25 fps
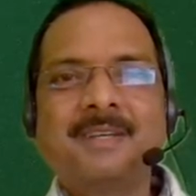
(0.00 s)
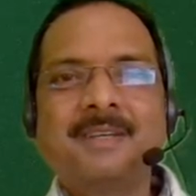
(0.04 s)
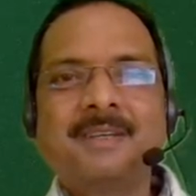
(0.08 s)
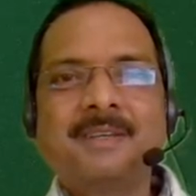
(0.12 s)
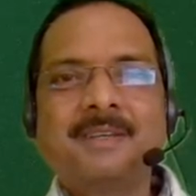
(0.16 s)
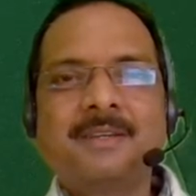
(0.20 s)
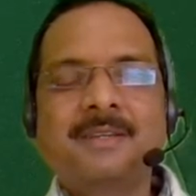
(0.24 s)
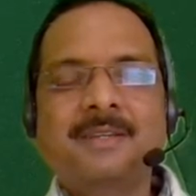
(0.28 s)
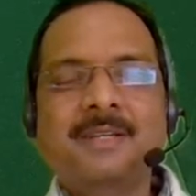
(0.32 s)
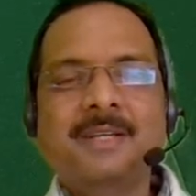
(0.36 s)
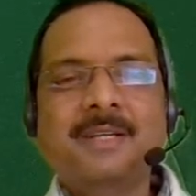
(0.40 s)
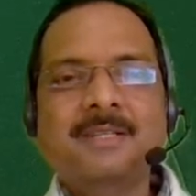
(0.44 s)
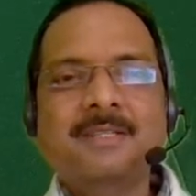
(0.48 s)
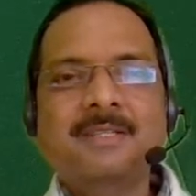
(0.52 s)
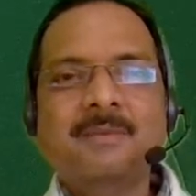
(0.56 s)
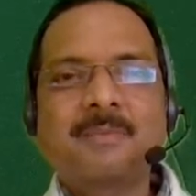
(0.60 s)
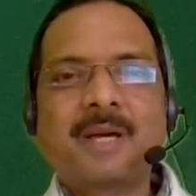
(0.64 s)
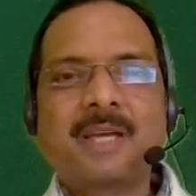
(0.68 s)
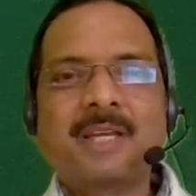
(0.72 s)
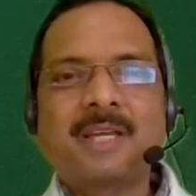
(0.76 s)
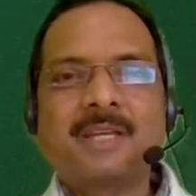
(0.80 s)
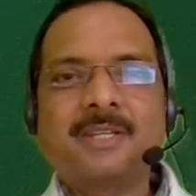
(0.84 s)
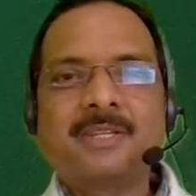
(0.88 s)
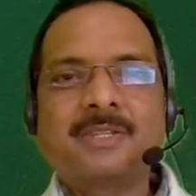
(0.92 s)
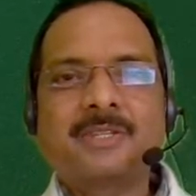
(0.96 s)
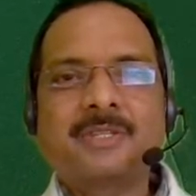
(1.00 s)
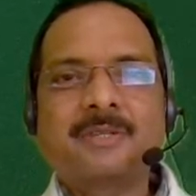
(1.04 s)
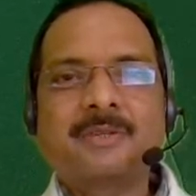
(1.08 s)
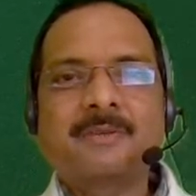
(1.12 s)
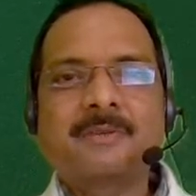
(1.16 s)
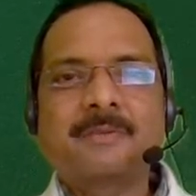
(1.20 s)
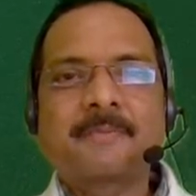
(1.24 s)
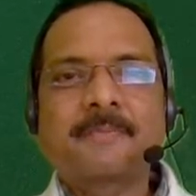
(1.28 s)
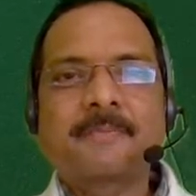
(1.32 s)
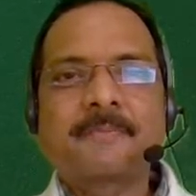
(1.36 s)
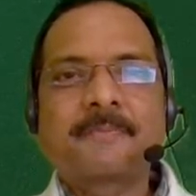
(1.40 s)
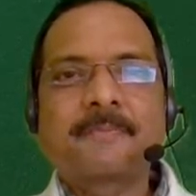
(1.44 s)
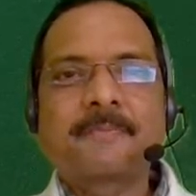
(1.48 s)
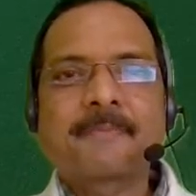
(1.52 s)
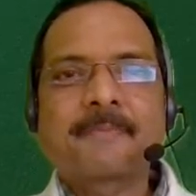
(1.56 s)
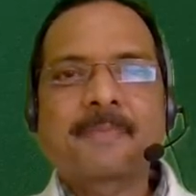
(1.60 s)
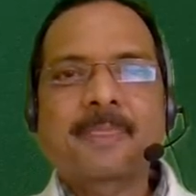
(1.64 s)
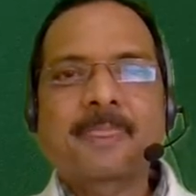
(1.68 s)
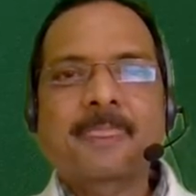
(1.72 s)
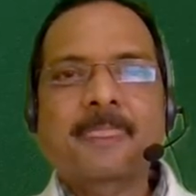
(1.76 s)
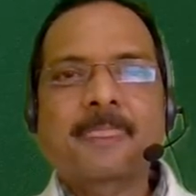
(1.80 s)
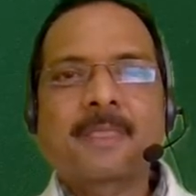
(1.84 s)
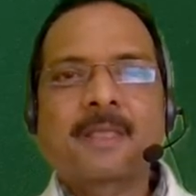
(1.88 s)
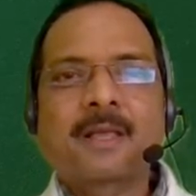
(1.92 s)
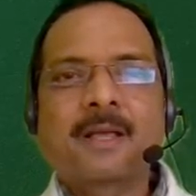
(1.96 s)
Transamination.
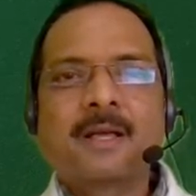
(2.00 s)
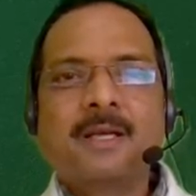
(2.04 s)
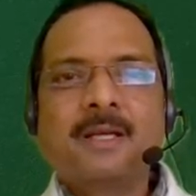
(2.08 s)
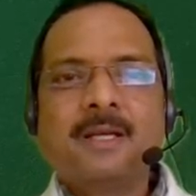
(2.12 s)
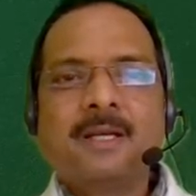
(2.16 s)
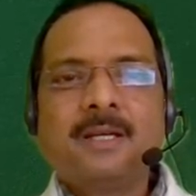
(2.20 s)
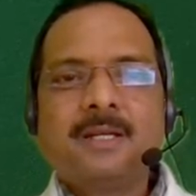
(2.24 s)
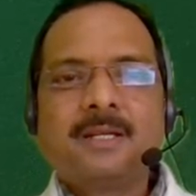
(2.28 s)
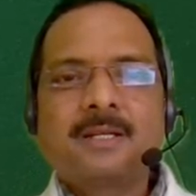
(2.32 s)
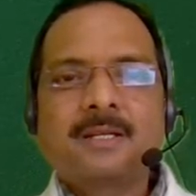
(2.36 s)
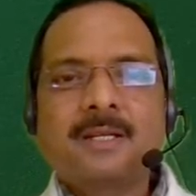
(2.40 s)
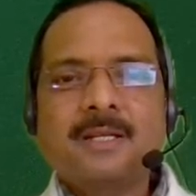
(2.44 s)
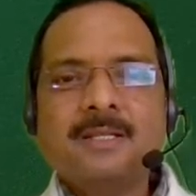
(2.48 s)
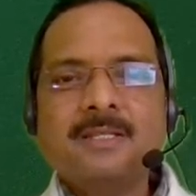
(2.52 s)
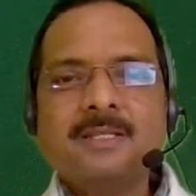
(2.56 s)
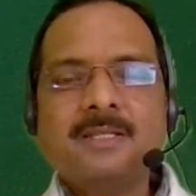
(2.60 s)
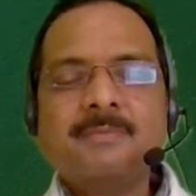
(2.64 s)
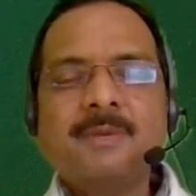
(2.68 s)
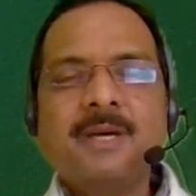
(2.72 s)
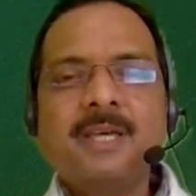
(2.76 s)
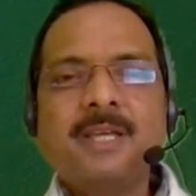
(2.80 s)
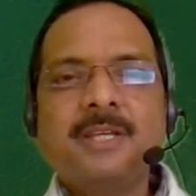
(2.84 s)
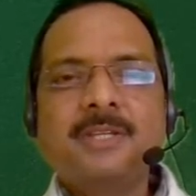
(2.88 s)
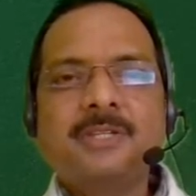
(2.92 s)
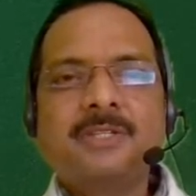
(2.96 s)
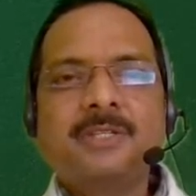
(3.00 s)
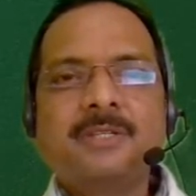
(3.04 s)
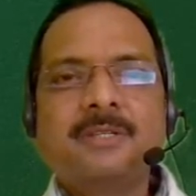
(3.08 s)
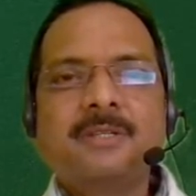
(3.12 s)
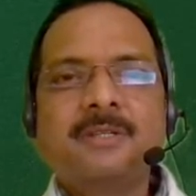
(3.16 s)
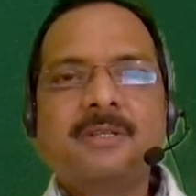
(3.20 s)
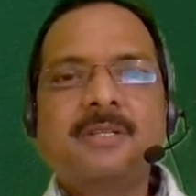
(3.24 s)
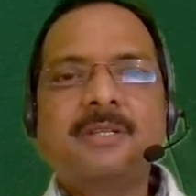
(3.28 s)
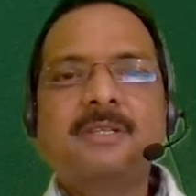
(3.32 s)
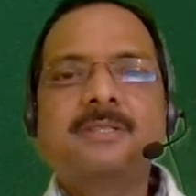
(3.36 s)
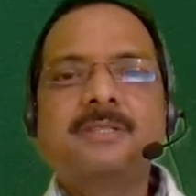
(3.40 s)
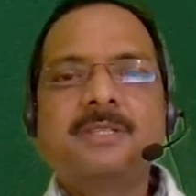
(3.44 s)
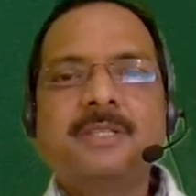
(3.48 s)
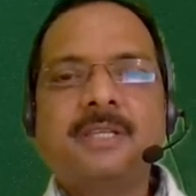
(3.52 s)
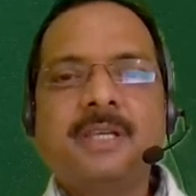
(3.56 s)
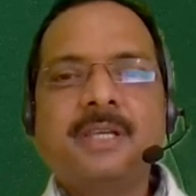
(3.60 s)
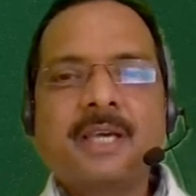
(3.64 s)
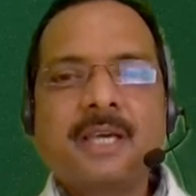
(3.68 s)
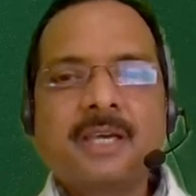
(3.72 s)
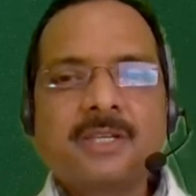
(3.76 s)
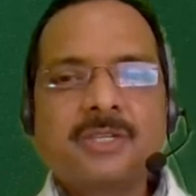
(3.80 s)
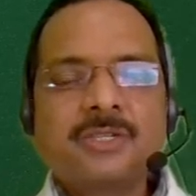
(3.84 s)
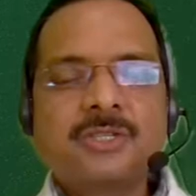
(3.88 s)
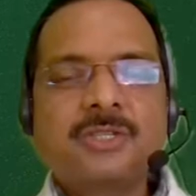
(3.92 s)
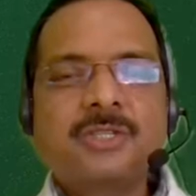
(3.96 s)
Transamination is the
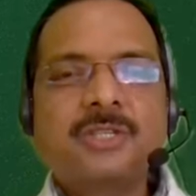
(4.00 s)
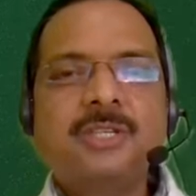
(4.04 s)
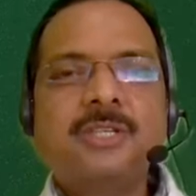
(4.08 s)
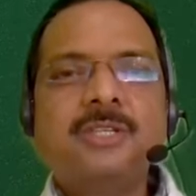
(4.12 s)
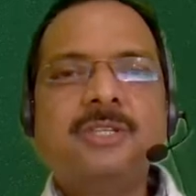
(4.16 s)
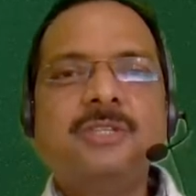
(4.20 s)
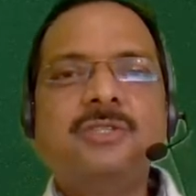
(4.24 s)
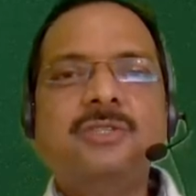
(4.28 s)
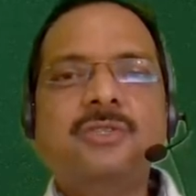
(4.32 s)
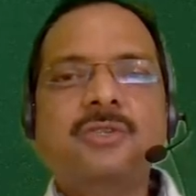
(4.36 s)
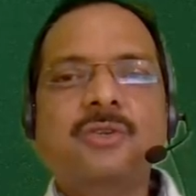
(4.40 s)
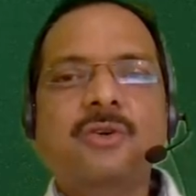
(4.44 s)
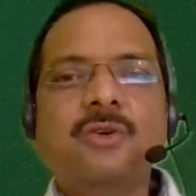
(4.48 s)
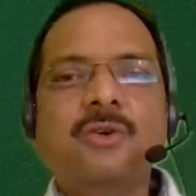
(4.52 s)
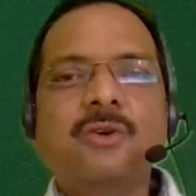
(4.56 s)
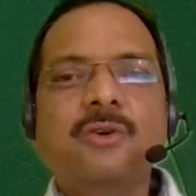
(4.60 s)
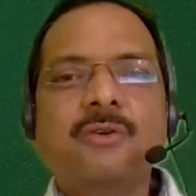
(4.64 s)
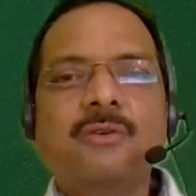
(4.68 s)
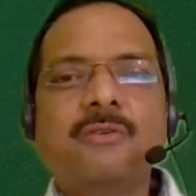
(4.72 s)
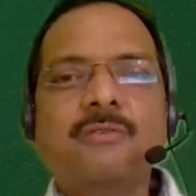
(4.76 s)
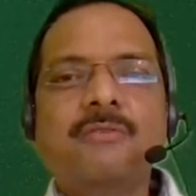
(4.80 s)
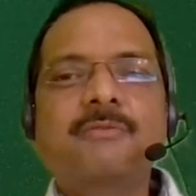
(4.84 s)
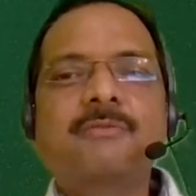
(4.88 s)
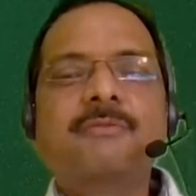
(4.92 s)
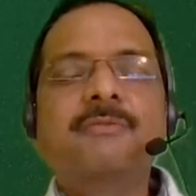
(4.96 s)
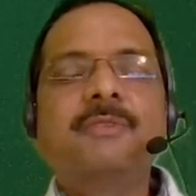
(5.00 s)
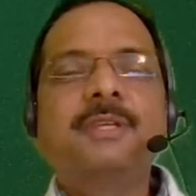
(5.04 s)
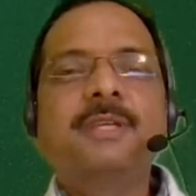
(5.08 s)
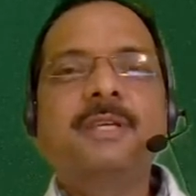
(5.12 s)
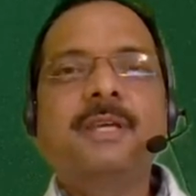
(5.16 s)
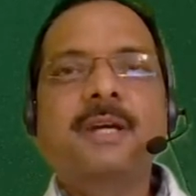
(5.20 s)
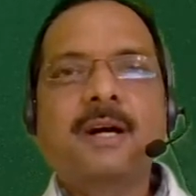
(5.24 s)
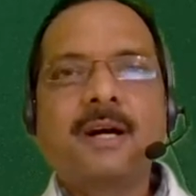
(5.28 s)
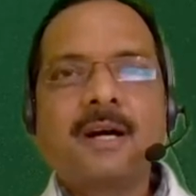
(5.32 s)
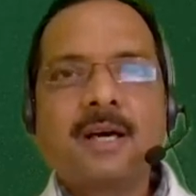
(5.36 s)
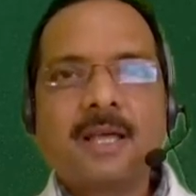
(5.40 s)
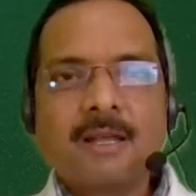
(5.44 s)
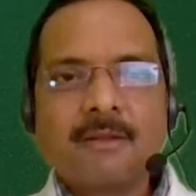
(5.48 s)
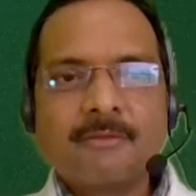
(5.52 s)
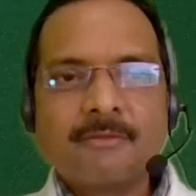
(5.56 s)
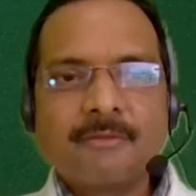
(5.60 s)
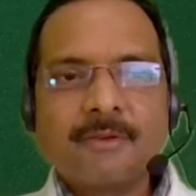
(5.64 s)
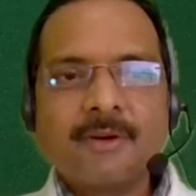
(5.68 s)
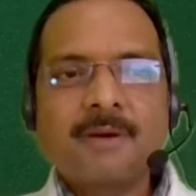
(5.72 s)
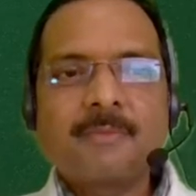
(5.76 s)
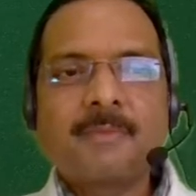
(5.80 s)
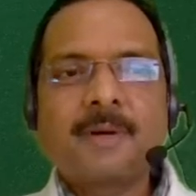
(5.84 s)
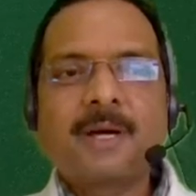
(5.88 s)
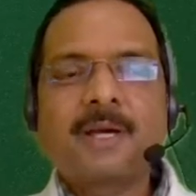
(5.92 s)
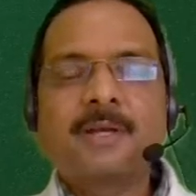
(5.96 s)
exchange of the alpha
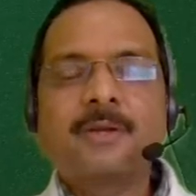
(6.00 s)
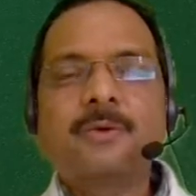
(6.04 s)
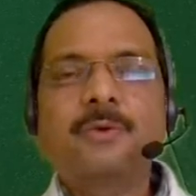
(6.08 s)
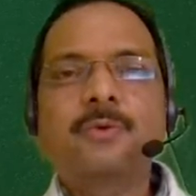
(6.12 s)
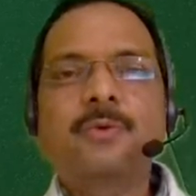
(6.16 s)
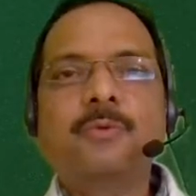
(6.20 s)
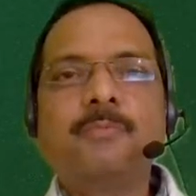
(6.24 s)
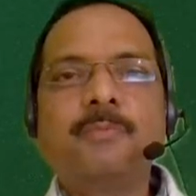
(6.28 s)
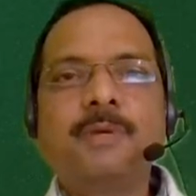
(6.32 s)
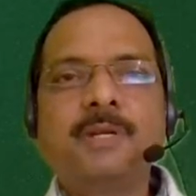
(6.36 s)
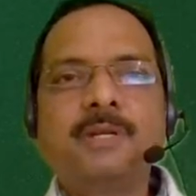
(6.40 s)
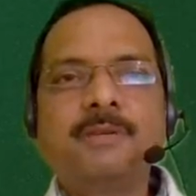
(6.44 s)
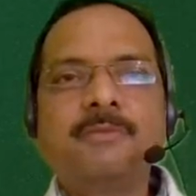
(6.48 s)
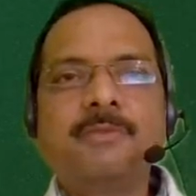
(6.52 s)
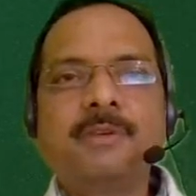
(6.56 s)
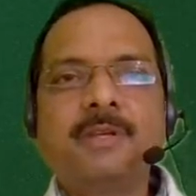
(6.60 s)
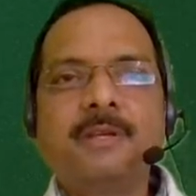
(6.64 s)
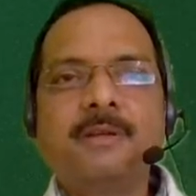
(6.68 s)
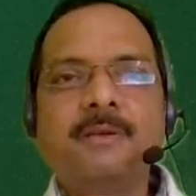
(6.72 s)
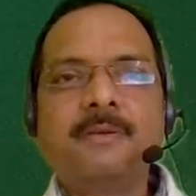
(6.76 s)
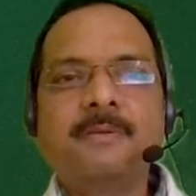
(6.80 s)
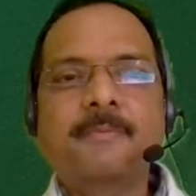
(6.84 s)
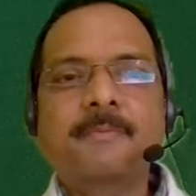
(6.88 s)
amino group between